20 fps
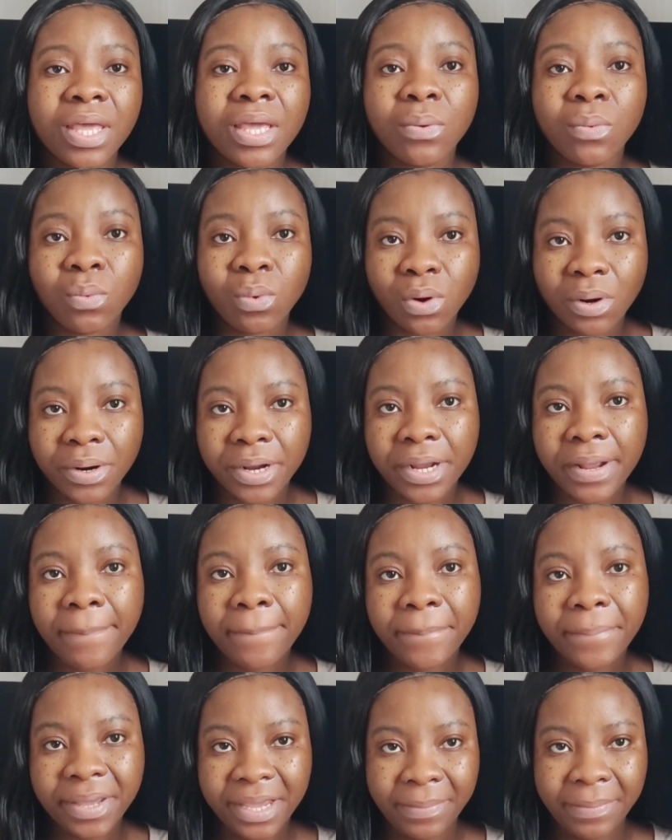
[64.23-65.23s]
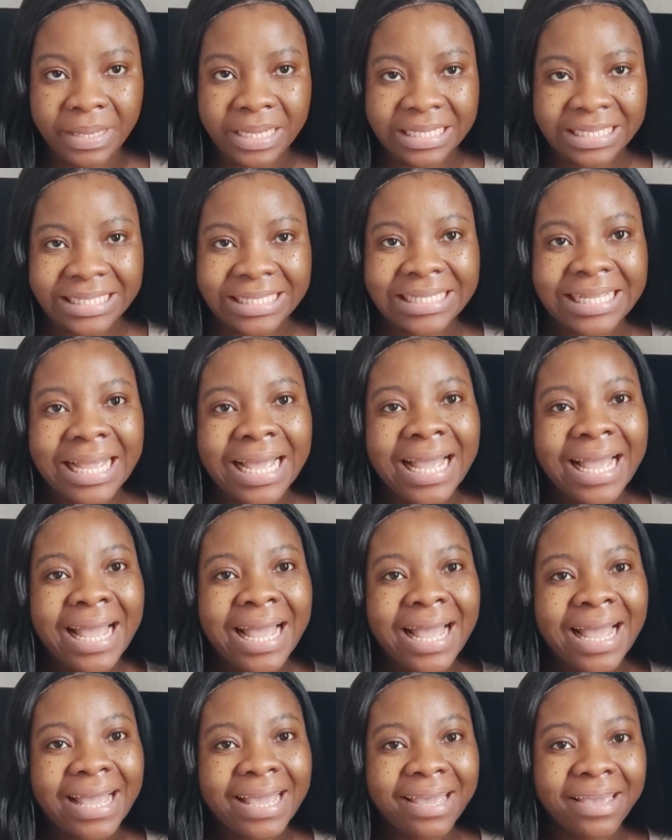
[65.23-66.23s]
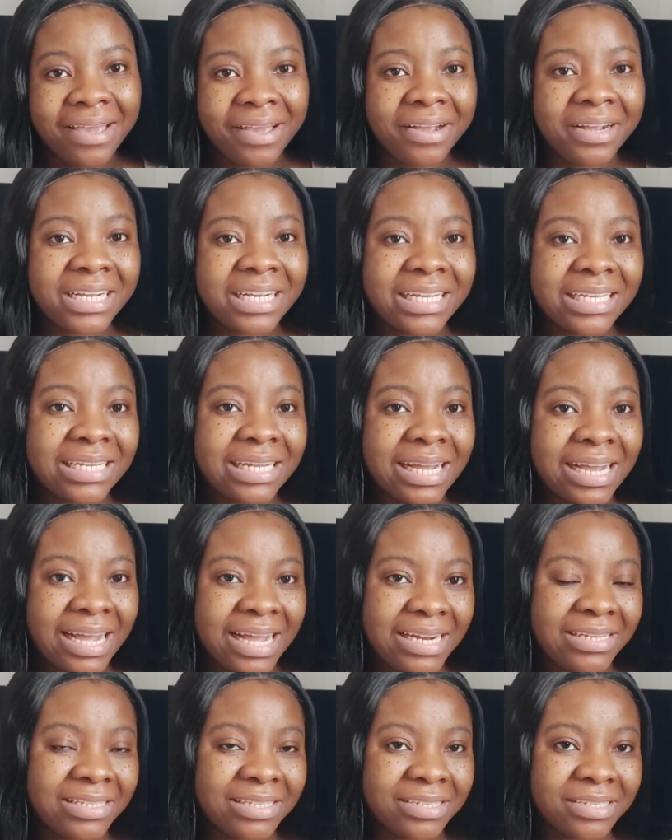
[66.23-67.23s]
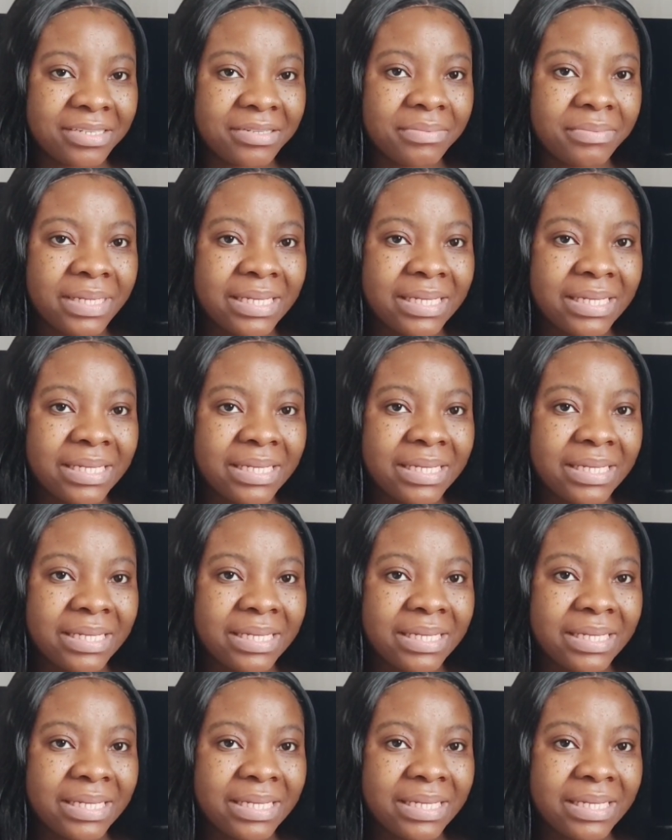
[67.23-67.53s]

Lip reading: a work permit here in Canada.